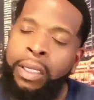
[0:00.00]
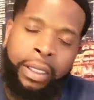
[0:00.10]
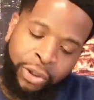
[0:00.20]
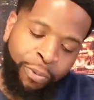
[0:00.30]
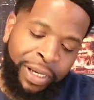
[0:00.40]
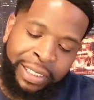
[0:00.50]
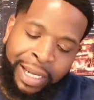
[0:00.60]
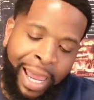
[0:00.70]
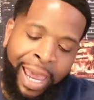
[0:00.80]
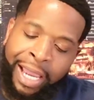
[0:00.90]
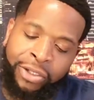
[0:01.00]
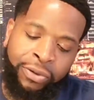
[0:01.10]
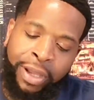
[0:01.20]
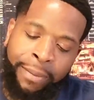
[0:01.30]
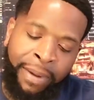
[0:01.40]
The reason I ask you
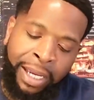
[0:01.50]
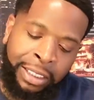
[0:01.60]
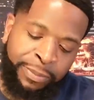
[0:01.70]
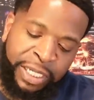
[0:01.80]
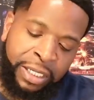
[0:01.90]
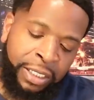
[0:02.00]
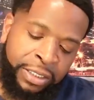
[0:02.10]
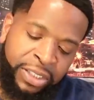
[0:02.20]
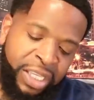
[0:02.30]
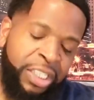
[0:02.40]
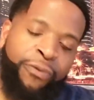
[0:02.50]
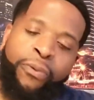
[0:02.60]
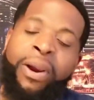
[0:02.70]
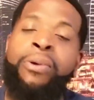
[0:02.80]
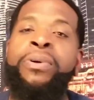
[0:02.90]
that, man, is because this
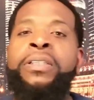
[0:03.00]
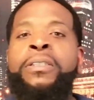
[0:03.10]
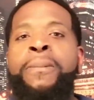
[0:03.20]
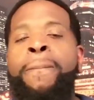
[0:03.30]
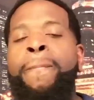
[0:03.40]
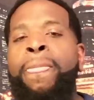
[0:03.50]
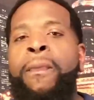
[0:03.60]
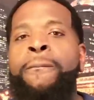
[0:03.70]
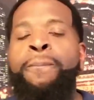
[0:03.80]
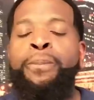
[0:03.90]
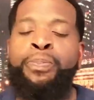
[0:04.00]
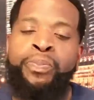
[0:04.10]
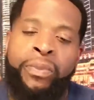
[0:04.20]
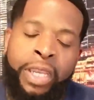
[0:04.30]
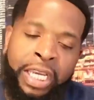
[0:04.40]
fragrance
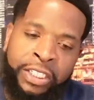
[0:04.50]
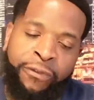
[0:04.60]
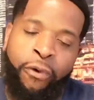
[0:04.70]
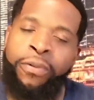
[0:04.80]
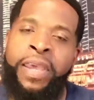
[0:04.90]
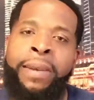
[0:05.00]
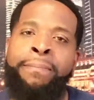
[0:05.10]
is for that